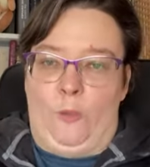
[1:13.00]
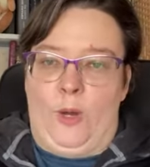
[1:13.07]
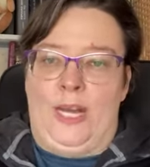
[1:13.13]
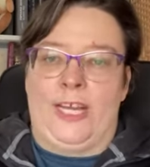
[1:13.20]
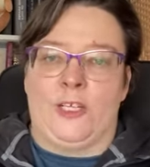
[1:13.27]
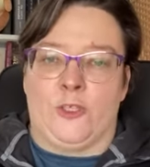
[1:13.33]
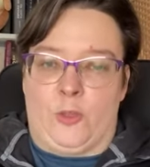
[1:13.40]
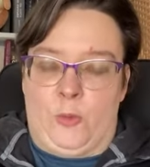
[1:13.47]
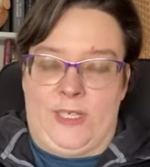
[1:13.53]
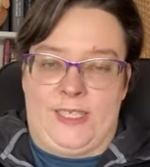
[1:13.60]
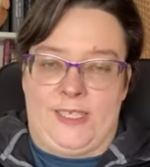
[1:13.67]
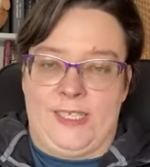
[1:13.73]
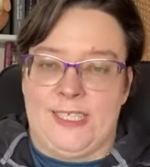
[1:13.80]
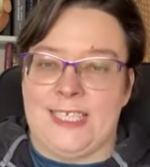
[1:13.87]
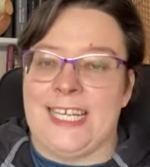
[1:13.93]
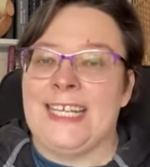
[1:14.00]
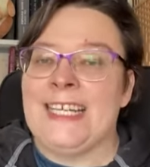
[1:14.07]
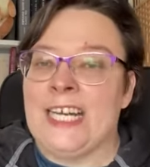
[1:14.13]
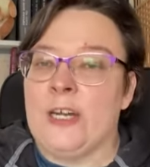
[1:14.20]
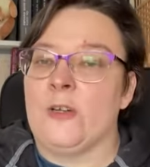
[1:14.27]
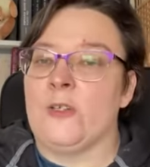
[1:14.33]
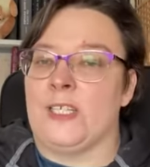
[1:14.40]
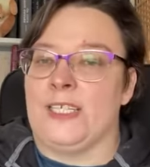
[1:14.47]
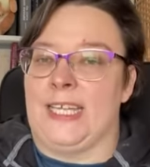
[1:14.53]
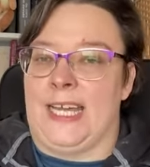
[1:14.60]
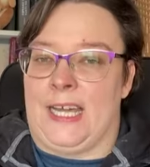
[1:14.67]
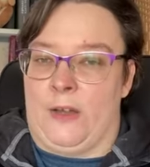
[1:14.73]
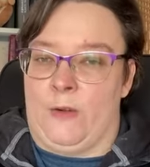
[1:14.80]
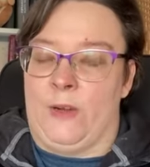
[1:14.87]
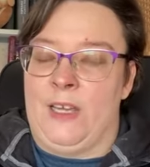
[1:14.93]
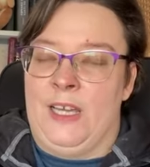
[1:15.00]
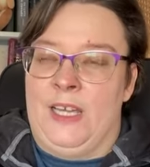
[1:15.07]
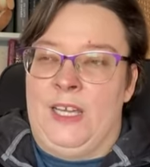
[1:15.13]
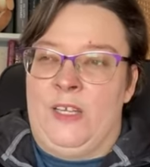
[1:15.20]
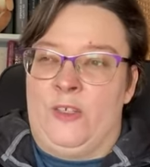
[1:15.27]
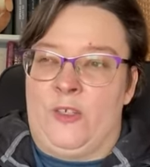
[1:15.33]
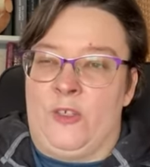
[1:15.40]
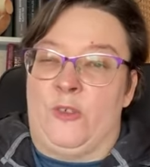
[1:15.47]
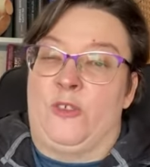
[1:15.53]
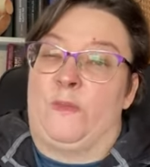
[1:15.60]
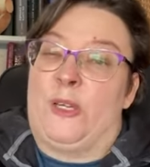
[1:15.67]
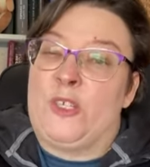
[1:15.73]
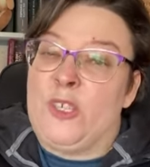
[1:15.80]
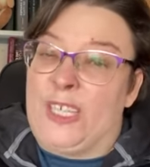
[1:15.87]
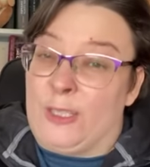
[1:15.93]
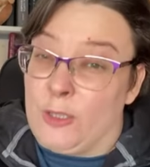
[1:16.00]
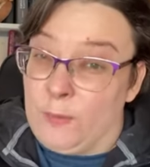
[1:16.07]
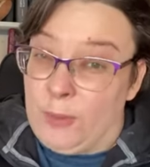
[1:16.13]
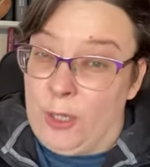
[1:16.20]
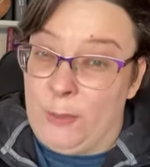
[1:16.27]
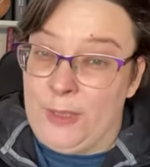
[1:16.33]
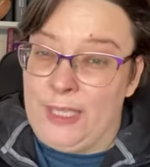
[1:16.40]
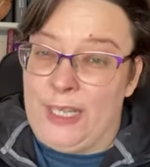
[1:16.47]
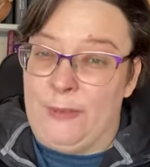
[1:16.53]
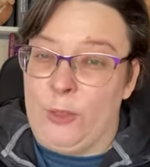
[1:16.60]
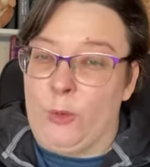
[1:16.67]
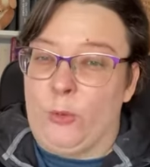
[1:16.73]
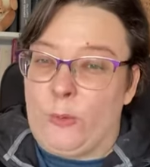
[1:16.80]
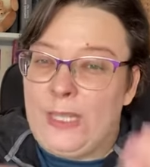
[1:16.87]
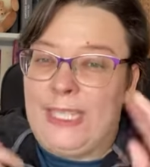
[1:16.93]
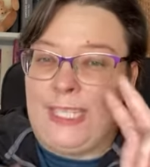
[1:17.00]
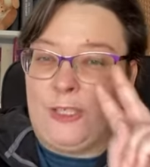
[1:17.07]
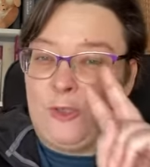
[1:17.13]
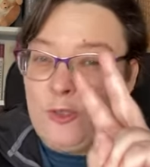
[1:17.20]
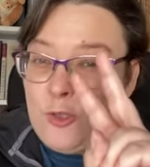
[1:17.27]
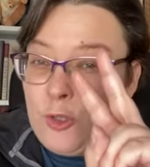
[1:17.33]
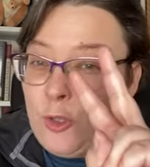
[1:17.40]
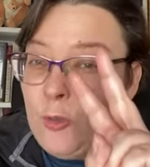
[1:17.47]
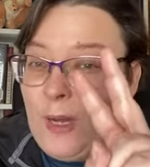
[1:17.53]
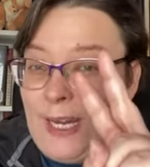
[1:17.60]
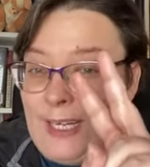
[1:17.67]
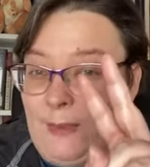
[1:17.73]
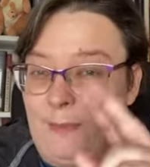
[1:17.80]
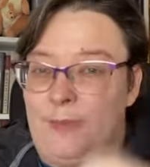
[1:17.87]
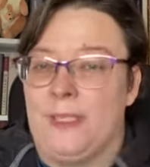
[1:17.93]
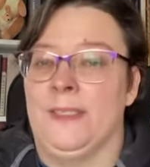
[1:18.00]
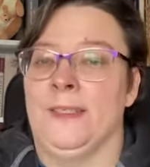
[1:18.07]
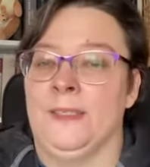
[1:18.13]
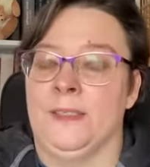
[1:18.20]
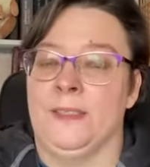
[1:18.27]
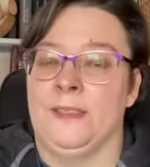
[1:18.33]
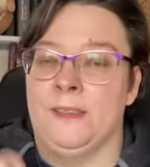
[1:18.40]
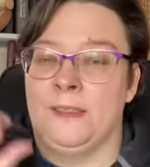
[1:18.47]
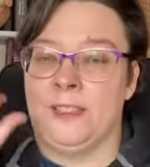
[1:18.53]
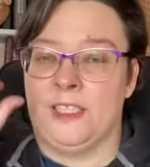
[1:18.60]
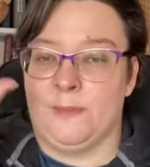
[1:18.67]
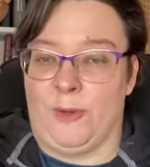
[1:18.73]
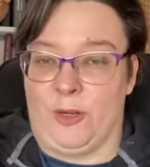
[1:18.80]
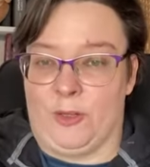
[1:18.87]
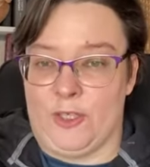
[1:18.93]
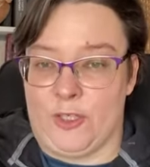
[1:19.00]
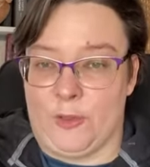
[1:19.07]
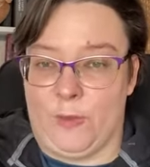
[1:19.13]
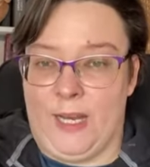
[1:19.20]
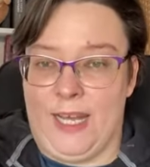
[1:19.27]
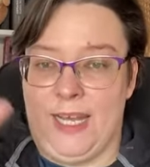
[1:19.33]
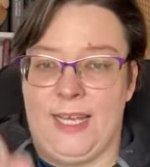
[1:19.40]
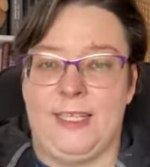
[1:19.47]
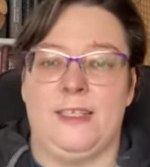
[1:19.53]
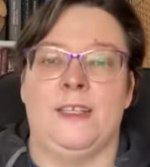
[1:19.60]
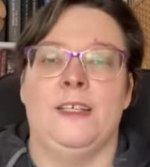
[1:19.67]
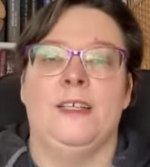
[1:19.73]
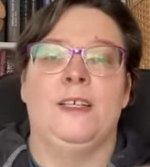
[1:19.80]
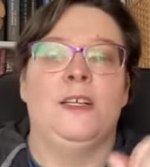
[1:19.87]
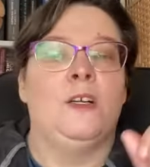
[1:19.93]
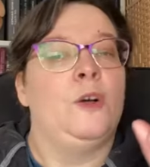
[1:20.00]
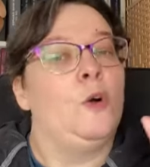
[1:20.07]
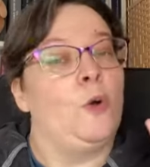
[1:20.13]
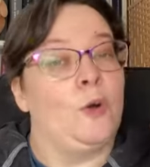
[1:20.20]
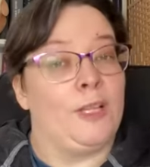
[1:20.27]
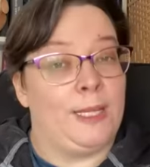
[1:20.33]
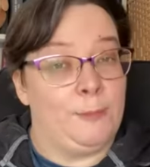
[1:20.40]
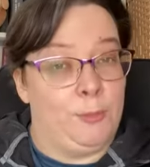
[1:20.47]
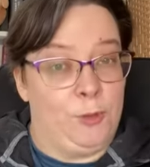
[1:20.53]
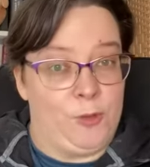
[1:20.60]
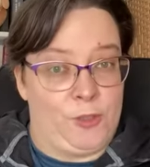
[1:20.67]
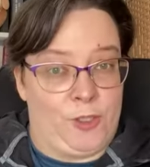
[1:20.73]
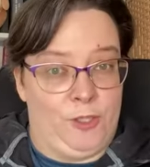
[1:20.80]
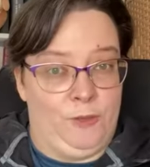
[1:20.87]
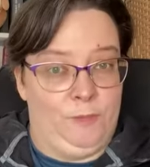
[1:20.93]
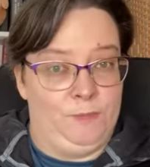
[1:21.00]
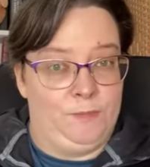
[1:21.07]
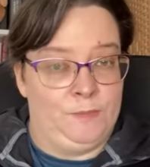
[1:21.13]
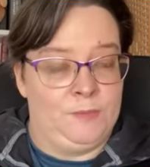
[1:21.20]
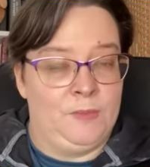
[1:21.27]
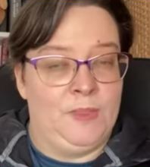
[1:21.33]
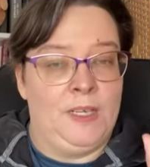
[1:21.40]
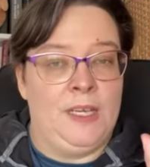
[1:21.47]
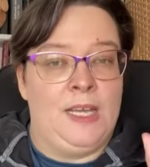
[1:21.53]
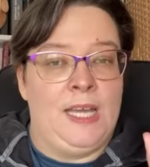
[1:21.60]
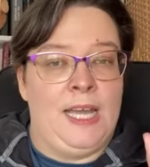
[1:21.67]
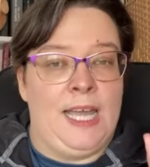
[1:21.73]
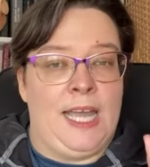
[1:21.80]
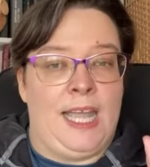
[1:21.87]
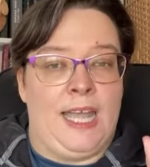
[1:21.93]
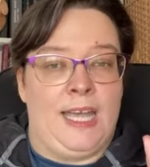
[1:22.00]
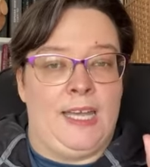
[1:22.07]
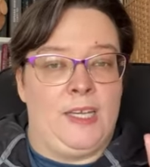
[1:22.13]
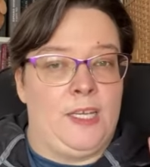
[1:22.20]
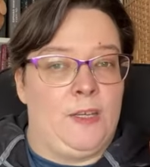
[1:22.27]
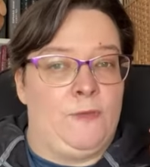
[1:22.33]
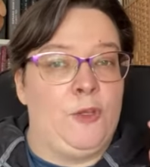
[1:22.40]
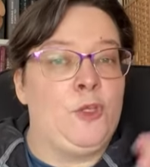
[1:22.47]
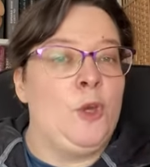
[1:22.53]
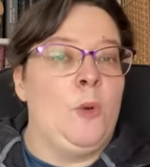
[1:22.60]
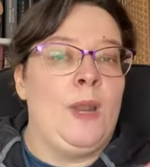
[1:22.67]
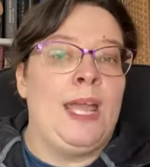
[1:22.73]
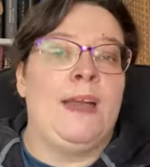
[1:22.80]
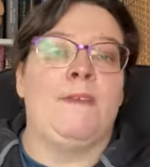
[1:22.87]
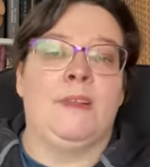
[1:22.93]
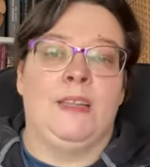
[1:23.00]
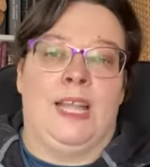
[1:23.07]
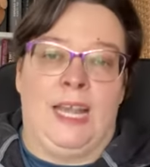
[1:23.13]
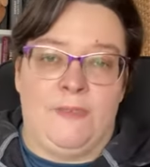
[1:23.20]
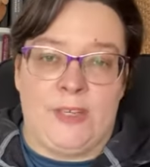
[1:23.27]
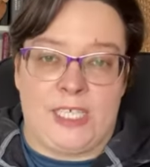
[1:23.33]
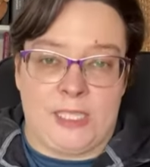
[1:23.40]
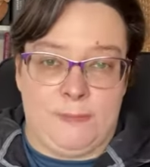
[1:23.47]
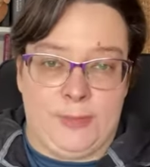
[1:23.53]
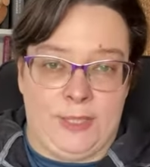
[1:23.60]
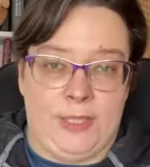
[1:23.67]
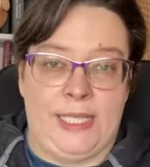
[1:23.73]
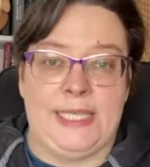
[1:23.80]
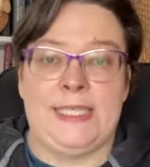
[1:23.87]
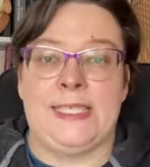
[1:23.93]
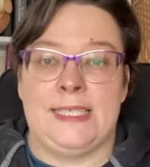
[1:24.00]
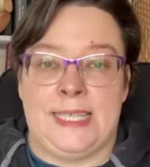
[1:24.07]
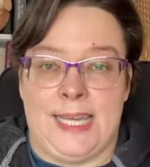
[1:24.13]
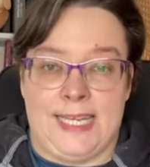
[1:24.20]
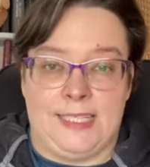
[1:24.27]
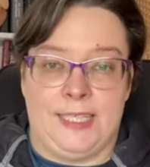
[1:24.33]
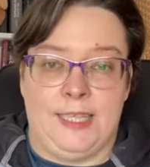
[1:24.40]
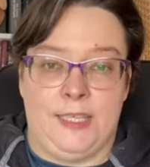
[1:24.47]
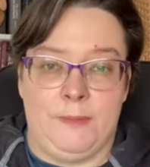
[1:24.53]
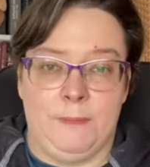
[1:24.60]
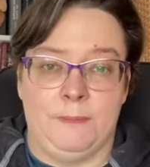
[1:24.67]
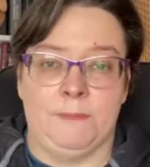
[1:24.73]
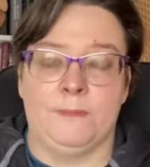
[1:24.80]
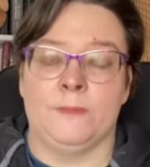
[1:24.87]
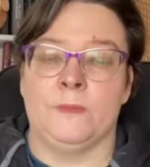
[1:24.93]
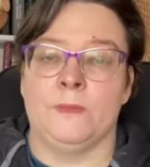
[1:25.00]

of wine choices and narrows it down to, especially at the diploma level, really 2 items. Sparkling Shiraz or Lambrusco. And if you don't have a lot of experience tasting them,